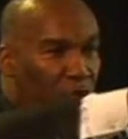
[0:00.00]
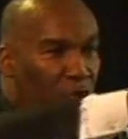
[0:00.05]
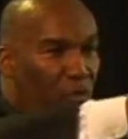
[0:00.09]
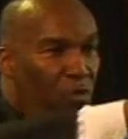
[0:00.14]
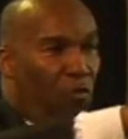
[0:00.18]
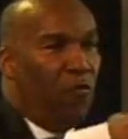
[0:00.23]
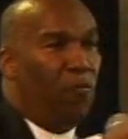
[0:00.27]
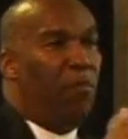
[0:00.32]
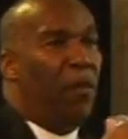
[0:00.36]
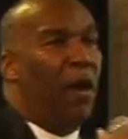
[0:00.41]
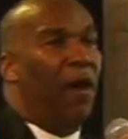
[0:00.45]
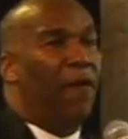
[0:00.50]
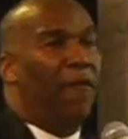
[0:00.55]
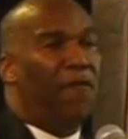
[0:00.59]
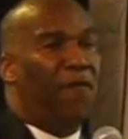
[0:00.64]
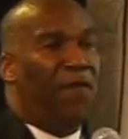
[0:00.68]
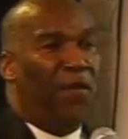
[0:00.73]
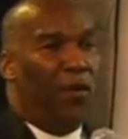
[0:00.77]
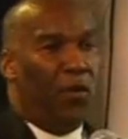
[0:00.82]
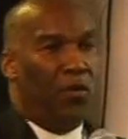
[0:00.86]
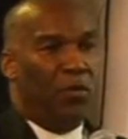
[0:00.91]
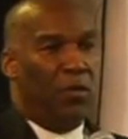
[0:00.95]
group of
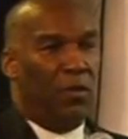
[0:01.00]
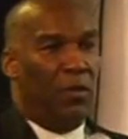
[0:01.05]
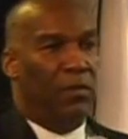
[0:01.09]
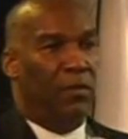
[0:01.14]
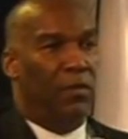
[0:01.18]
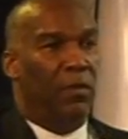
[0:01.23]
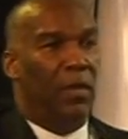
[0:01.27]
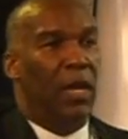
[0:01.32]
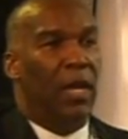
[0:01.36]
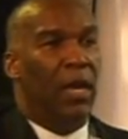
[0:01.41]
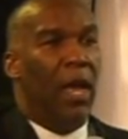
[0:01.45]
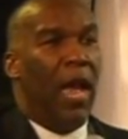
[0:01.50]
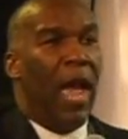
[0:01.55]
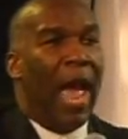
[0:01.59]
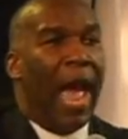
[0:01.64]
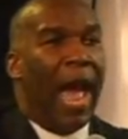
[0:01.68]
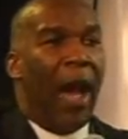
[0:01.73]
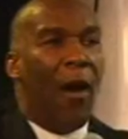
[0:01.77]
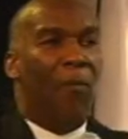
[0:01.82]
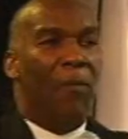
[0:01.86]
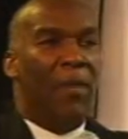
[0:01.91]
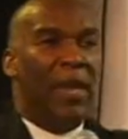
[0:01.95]
folk.
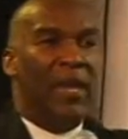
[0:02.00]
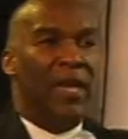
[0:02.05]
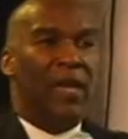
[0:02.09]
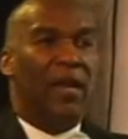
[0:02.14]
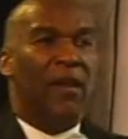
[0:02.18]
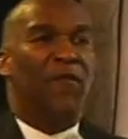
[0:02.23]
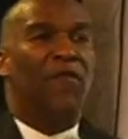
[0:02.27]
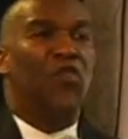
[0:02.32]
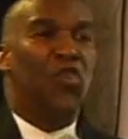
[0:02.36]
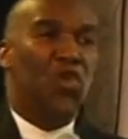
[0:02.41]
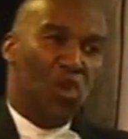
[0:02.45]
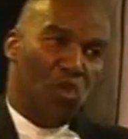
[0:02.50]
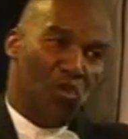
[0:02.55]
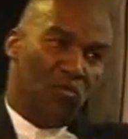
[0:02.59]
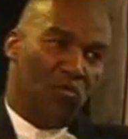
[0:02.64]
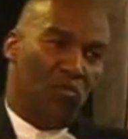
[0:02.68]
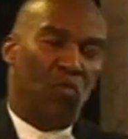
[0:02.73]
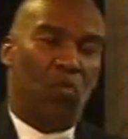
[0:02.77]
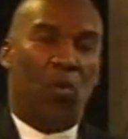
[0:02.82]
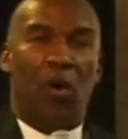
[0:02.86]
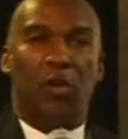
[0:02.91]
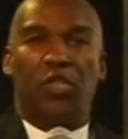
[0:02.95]
How many of you
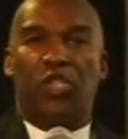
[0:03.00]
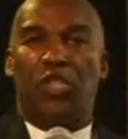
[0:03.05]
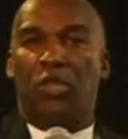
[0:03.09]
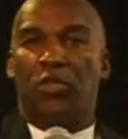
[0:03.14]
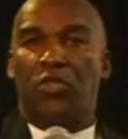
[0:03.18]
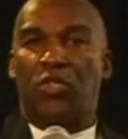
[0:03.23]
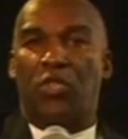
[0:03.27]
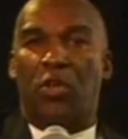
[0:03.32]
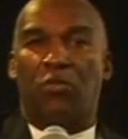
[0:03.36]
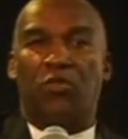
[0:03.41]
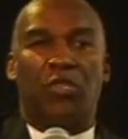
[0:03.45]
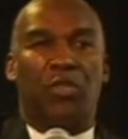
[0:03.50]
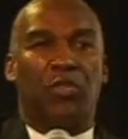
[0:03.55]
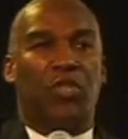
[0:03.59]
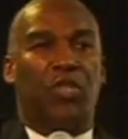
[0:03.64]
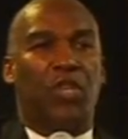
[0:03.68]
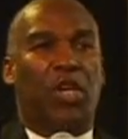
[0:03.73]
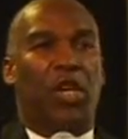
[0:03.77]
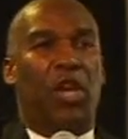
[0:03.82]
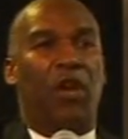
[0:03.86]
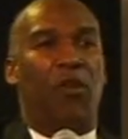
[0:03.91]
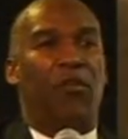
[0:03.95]
want your Social
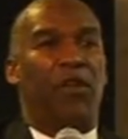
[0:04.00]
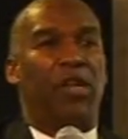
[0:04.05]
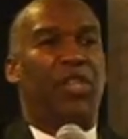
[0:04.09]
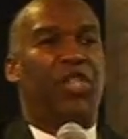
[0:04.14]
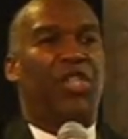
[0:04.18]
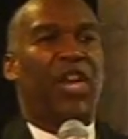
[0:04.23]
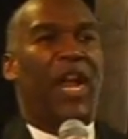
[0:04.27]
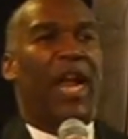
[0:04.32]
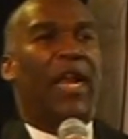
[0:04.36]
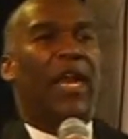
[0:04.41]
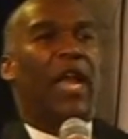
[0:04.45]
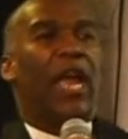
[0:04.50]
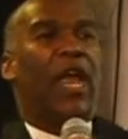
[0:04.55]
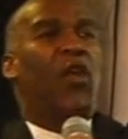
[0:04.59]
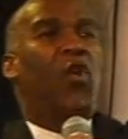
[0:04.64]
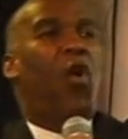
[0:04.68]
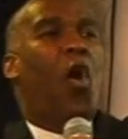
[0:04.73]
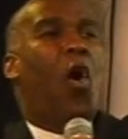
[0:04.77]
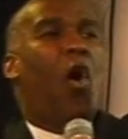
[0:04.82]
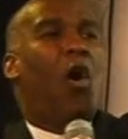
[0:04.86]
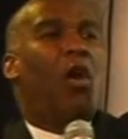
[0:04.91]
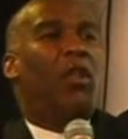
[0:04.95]
Security check? And
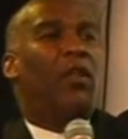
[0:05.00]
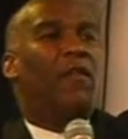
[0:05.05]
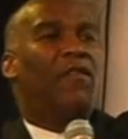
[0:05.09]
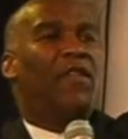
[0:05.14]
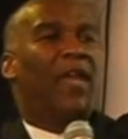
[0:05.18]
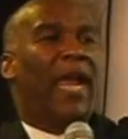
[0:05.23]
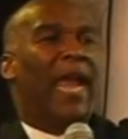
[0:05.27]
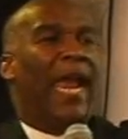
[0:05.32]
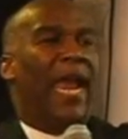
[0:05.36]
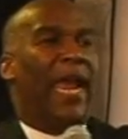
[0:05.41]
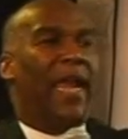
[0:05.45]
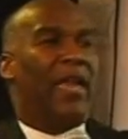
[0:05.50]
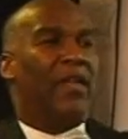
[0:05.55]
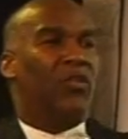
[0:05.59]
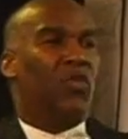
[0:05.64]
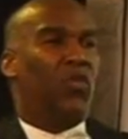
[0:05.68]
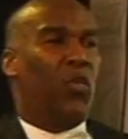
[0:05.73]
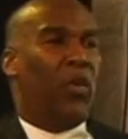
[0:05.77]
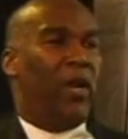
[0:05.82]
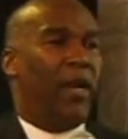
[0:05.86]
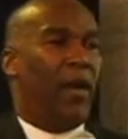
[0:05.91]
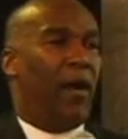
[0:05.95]
all of the hands
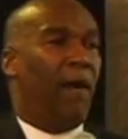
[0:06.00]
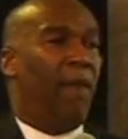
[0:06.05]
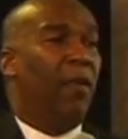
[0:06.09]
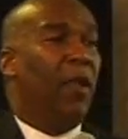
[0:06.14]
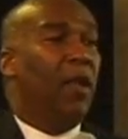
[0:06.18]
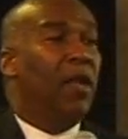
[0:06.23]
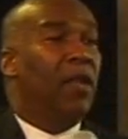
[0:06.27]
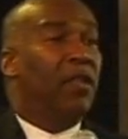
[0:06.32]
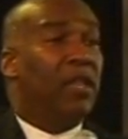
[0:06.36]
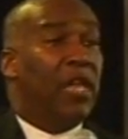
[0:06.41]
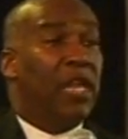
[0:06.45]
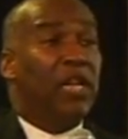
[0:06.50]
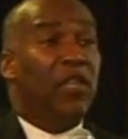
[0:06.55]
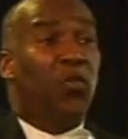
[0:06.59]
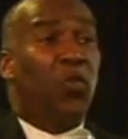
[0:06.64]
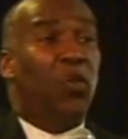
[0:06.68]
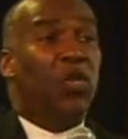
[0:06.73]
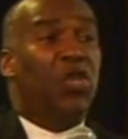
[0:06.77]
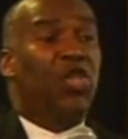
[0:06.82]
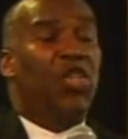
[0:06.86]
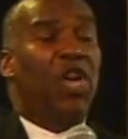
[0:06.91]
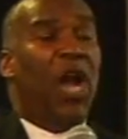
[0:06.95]
went up. These
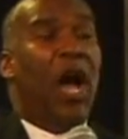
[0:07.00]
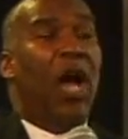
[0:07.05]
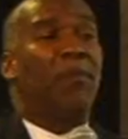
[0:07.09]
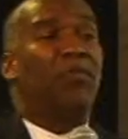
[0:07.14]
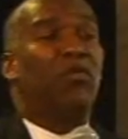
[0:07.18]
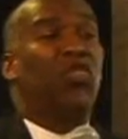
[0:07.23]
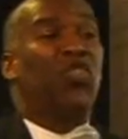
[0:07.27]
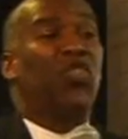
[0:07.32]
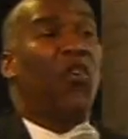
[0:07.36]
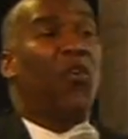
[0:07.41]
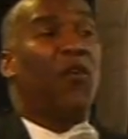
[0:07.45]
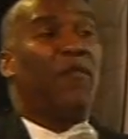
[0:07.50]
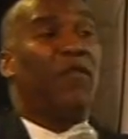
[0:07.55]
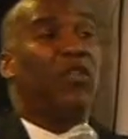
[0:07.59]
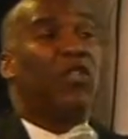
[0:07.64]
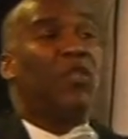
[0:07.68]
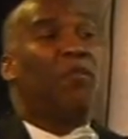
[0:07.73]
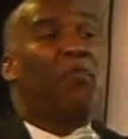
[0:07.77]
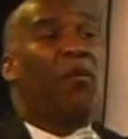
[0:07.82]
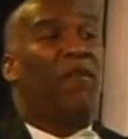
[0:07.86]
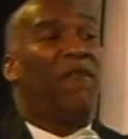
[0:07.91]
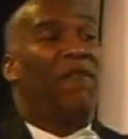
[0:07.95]
were job service
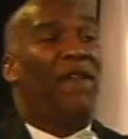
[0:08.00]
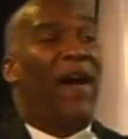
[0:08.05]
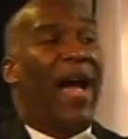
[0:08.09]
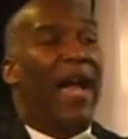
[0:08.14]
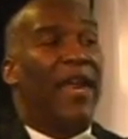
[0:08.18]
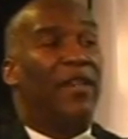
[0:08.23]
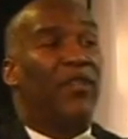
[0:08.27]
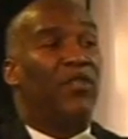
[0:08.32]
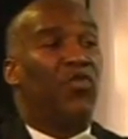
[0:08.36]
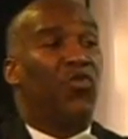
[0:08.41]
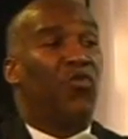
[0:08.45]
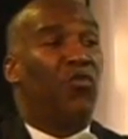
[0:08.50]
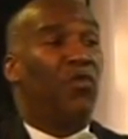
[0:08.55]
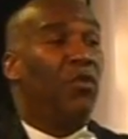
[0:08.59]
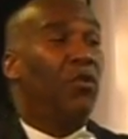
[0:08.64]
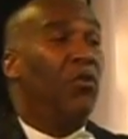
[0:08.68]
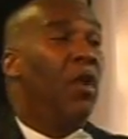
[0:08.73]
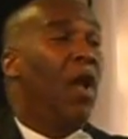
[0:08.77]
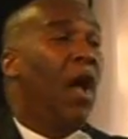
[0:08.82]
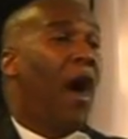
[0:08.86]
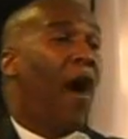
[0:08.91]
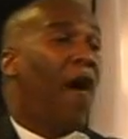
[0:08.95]
providers
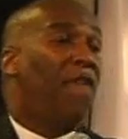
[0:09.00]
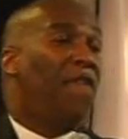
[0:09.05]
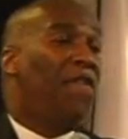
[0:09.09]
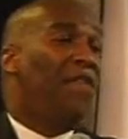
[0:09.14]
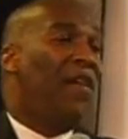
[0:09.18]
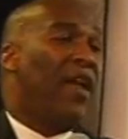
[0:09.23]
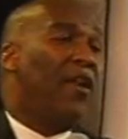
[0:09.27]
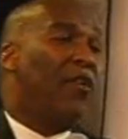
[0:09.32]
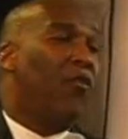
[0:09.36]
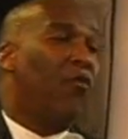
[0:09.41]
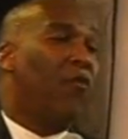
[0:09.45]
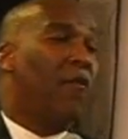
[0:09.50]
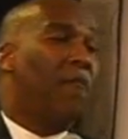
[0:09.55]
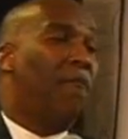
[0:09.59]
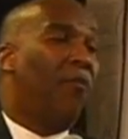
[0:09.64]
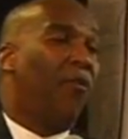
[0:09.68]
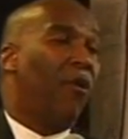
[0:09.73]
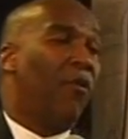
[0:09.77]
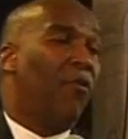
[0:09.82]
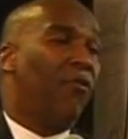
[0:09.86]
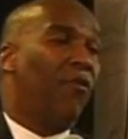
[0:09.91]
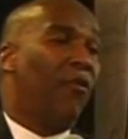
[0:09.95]
through a federal
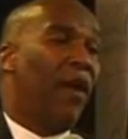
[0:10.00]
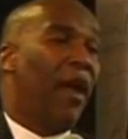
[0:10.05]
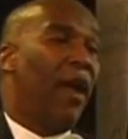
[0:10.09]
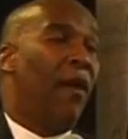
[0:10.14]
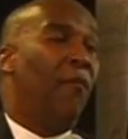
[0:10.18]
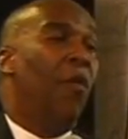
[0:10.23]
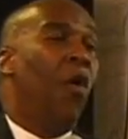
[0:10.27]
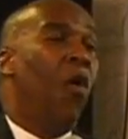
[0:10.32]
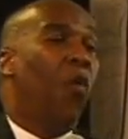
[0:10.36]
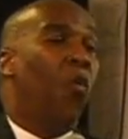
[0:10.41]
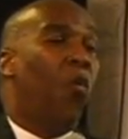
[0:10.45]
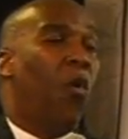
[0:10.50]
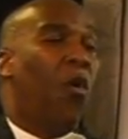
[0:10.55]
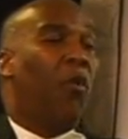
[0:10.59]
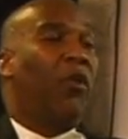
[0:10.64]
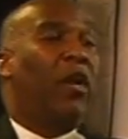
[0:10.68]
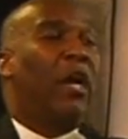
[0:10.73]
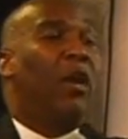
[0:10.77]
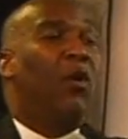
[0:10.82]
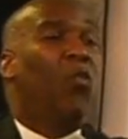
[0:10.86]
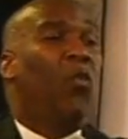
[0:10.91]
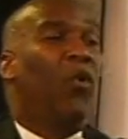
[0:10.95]
program
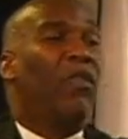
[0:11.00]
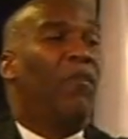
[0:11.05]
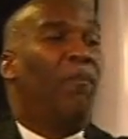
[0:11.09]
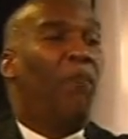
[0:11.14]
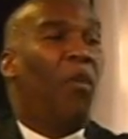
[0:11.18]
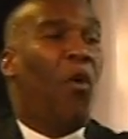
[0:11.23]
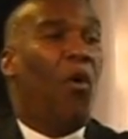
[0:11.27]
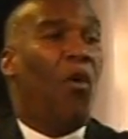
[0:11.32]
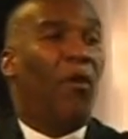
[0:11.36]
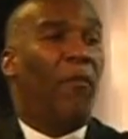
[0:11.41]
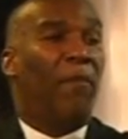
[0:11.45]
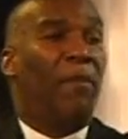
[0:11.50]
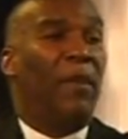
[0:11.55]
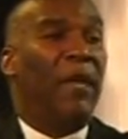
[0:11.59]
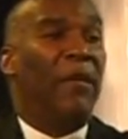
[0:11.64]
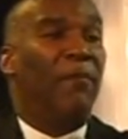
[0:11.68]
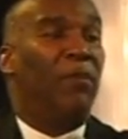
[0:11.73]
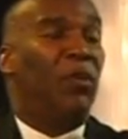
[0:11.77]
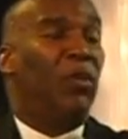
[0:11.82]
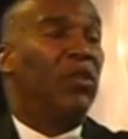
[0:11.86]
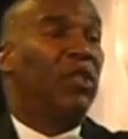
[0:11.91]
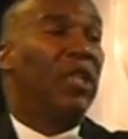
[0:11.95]
working with poor
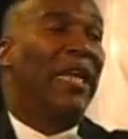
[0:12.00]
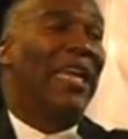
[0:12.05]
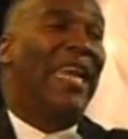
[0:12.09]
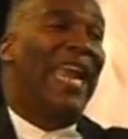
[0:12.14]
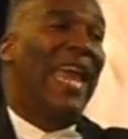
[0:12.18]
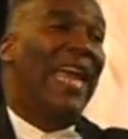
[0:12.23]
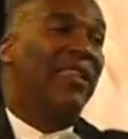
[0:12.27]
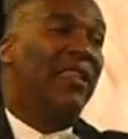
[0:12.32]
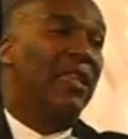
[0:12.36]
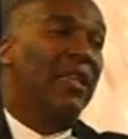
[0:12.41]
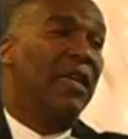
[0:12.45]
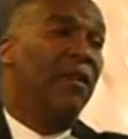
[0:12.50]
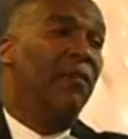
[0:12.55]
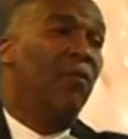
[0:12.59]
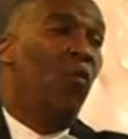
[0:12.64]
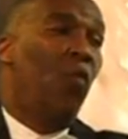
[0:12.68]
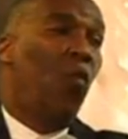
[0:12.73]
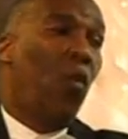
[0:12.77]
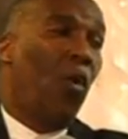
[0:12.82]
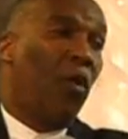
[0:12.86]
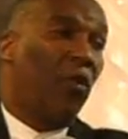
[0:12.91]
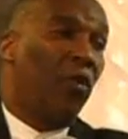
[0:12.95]
people to get them
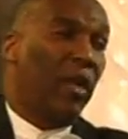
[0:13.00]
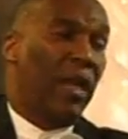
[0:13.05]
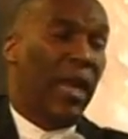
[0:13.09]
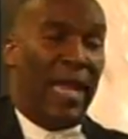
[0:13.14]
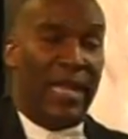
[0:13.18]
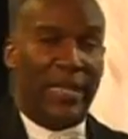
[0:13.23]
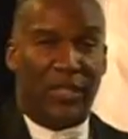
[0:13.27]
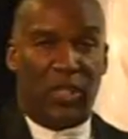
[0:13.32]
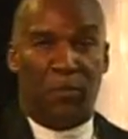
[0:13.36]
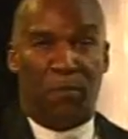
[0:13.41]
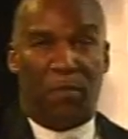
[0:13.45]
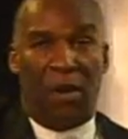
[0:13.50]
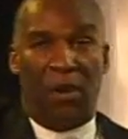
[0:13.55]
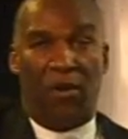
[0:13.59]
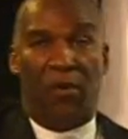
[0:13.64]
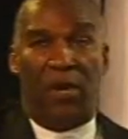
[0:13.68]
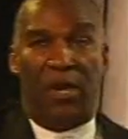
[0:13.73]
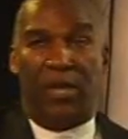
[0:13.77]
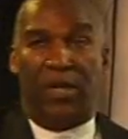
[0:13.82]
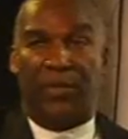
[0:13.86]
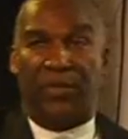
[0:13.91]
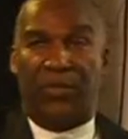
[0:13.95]
work
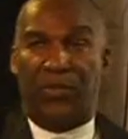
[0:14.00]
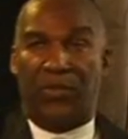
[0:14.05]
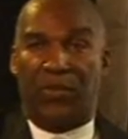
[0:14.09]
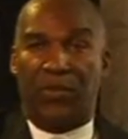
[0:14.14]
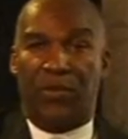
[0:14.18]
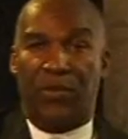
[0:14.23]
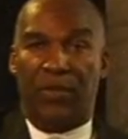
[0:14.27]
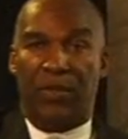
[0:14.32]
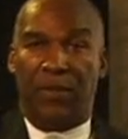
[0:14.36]
experience